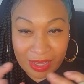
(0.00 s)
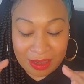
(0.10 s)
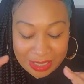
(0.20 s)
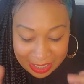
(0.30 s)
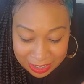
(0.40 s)

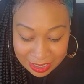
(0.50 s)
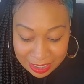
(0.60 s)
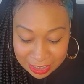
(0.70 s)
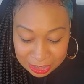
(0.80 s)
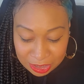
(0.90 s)
okay,
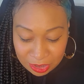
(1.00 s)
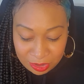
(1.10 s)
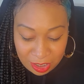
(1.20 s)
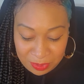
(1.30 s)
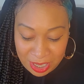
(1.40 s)

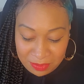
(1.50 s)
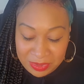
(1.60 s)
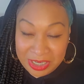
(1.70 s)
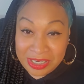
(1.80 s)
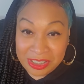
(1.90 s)
so upon
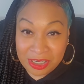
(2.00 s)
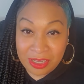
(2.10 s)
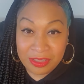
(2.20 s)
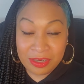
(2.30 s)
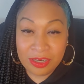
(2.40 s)
meeting each
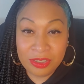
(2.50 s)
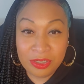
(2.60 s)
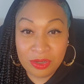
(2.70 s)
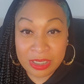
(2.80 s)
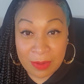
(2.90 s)
other, you
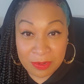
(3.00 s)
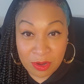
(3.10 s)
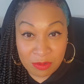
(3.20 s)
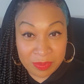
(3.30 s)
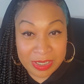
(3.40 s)
know,
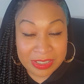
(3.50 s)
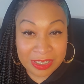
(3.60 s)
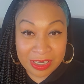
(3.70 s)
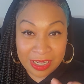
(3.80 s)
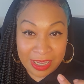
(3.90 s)
Capricorn woman is
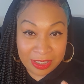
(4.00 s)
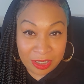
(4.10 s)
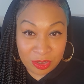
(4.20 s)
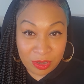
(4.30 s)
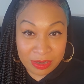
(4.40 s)
gonna like the
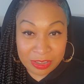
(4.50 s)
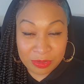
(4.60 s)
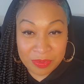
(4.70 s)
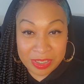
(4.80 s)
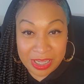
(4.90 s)
Aquarius
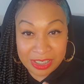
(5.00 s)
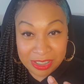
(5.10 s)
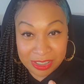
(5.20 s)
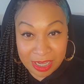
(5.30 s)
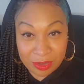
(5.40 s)
woman that
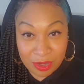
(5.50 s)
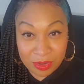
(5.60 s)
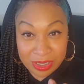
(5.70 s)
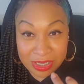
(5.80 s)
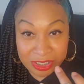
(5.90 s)
she's
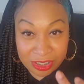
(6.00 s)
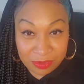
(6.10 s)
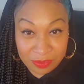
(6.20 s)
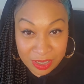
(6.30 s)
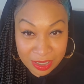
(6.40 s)
outgoing, she's
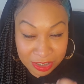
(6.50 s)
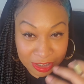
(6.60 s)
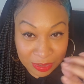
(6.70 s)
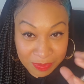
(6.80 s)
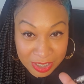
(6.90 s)
fun,
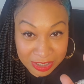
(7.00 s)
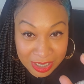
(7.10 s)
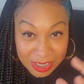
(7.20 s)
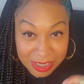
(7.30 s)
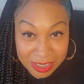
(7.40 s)
she's
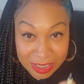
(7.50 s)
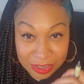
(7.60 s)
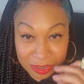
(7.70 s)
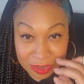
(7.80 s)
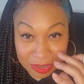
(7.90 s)
spontaneous,
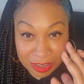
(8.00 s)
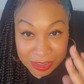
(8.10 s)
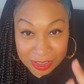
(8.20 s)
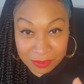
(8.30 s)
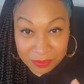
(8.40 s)
you know, she
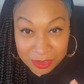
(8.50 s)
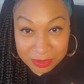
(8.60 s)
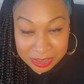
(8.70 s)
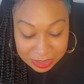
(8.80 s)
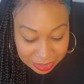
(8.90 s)
doesn't give a fuck
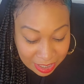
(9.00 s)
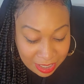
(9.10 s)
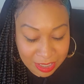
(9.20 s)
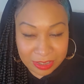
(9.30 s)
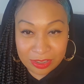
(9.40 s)
what she
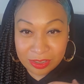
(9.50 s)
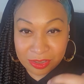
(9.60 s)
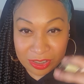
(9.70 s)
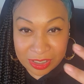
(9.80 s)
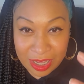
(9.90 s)
says, you know,
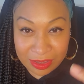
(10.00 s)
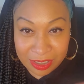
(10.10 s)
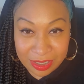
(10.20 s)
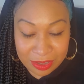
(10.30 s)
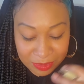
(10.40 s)
she's out
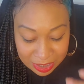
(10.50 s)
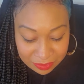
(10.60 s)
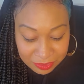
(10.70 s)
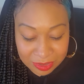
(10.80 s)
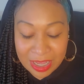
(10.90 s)
there,
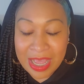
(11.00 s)
whatever.